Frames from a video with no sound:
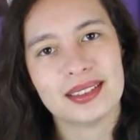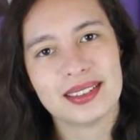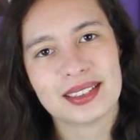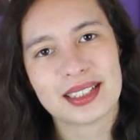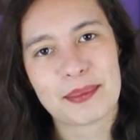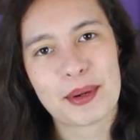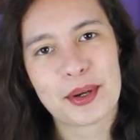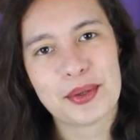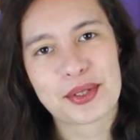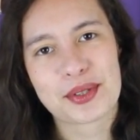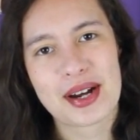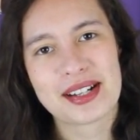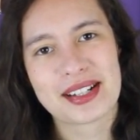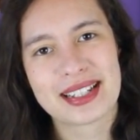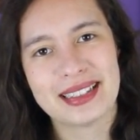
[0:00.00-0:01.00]
Capone
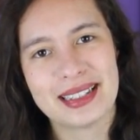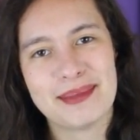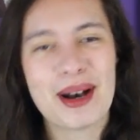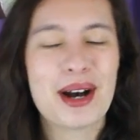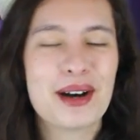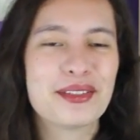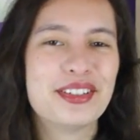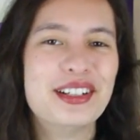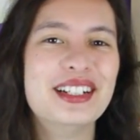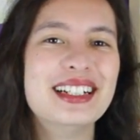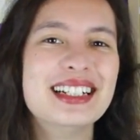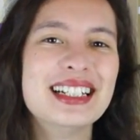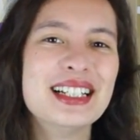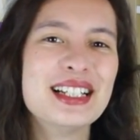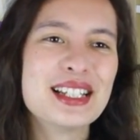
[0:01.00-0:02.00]
trying to kill him off.
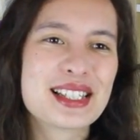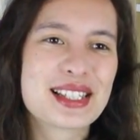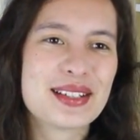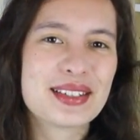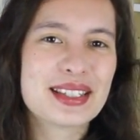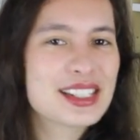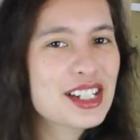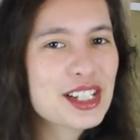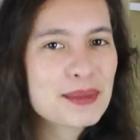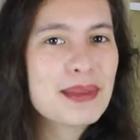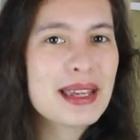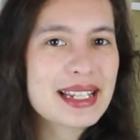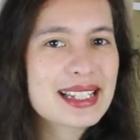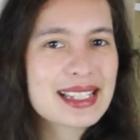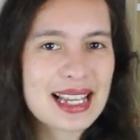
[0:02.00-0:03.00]
So it just
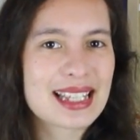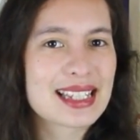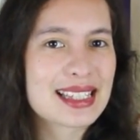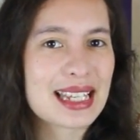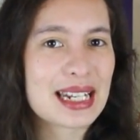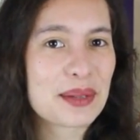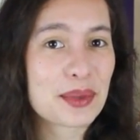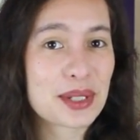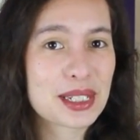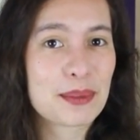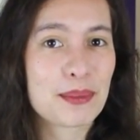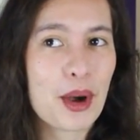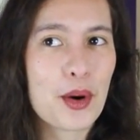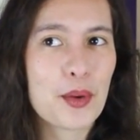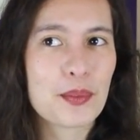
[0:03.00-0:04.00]
makes sense that it was
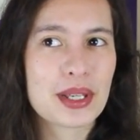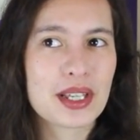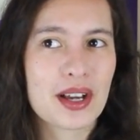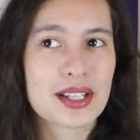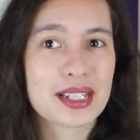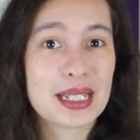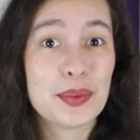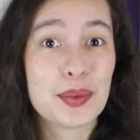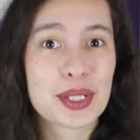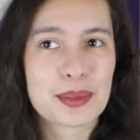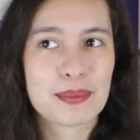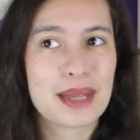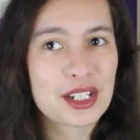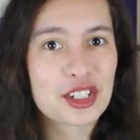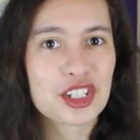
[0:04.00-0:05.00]
Capone because he was
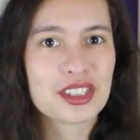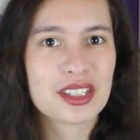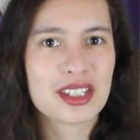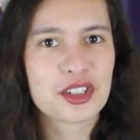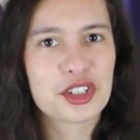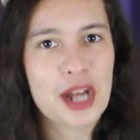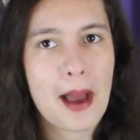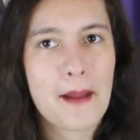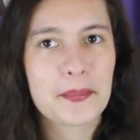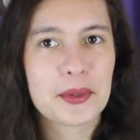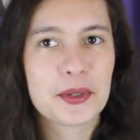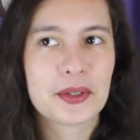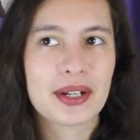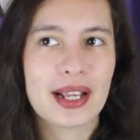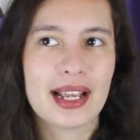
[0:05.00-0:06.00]
mentioned in the
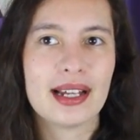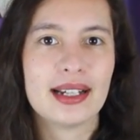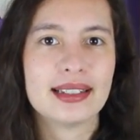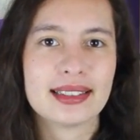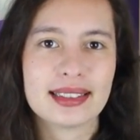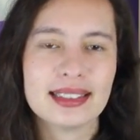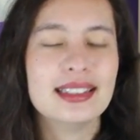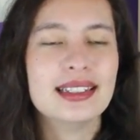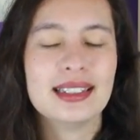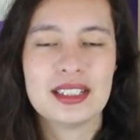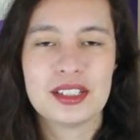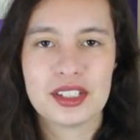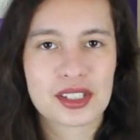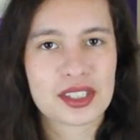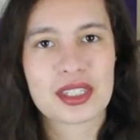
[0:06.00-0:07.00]
chapter, and
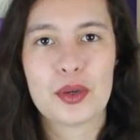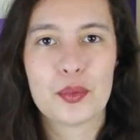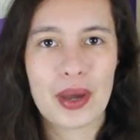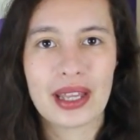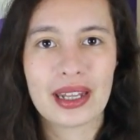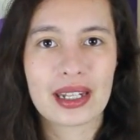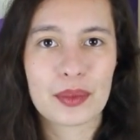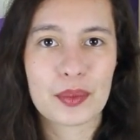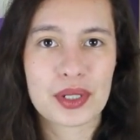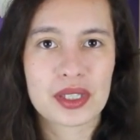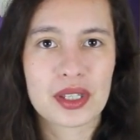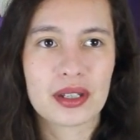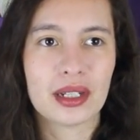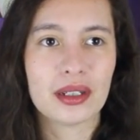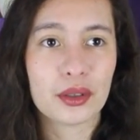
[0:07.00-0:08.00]
just the way that it was
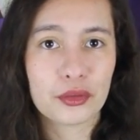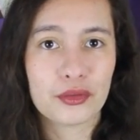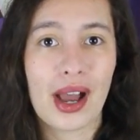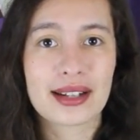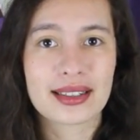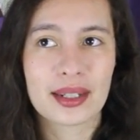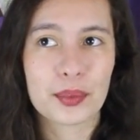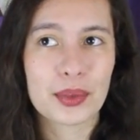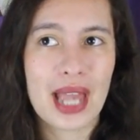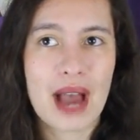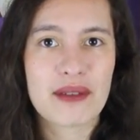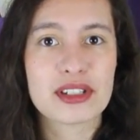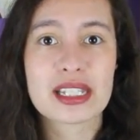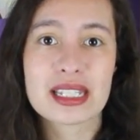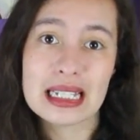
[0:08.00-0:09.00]
done, and the fact that we
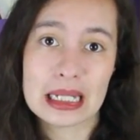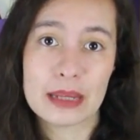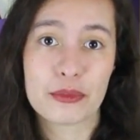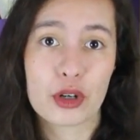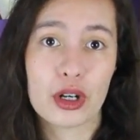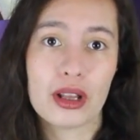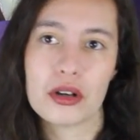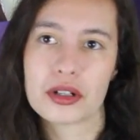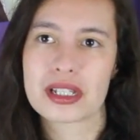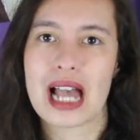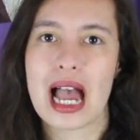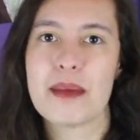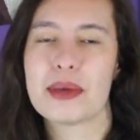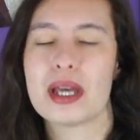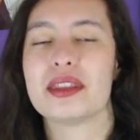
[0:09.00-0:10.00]
haven't seen him for a long
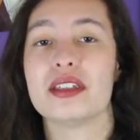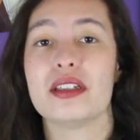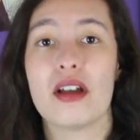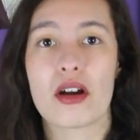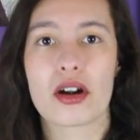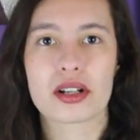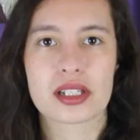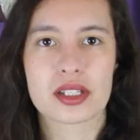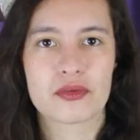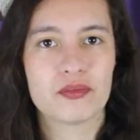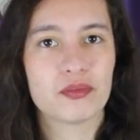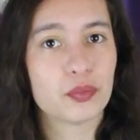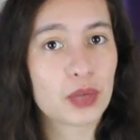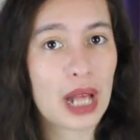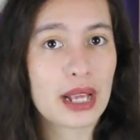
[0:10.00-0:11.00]
time, and the arc is
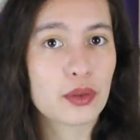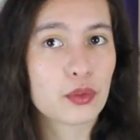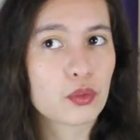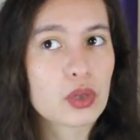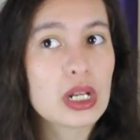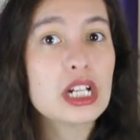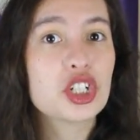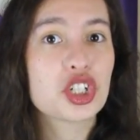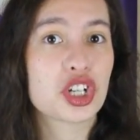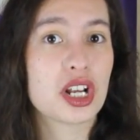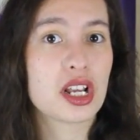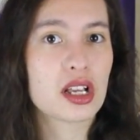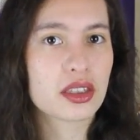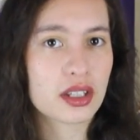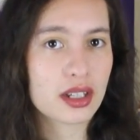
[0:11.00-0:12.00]
like
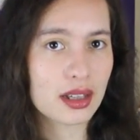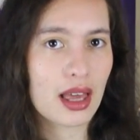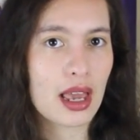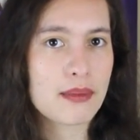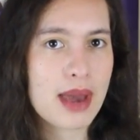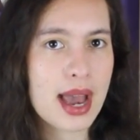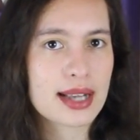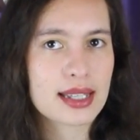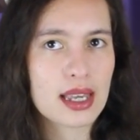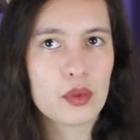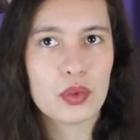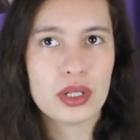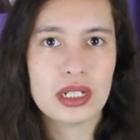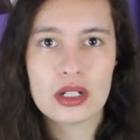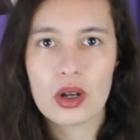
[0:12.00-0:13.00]
reaching the climax, and
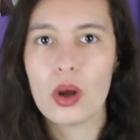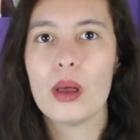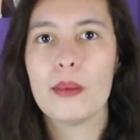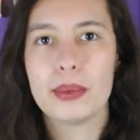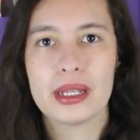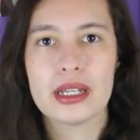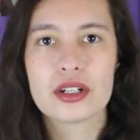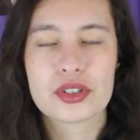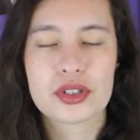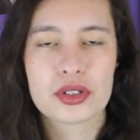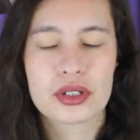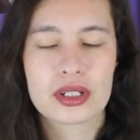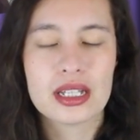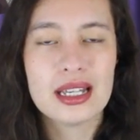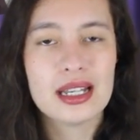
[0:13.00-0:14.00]
we need all players
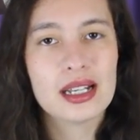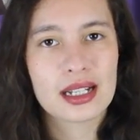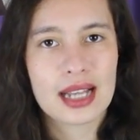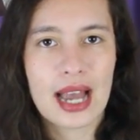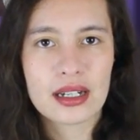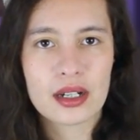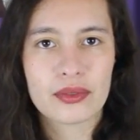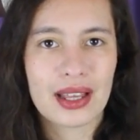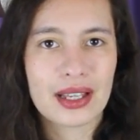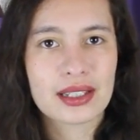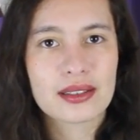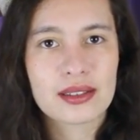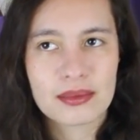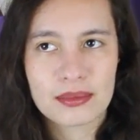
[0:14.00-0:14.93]
to kind of like